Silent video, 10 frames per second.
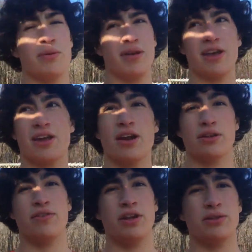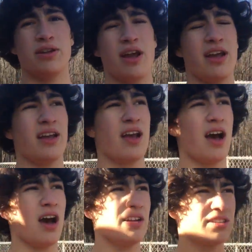So I'm making another video today.
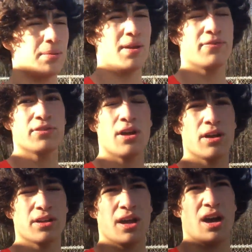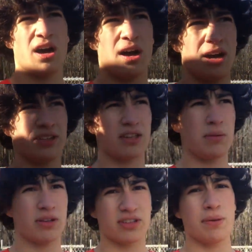It's gonna be a vlog. It's
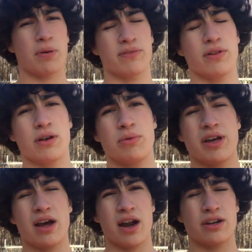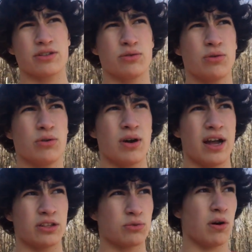gonna be a skate park vlog. We got out of school
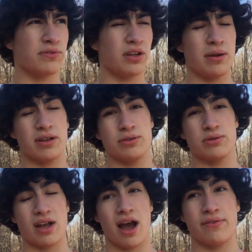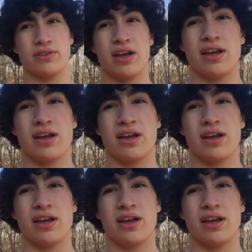at 12 today because it was a half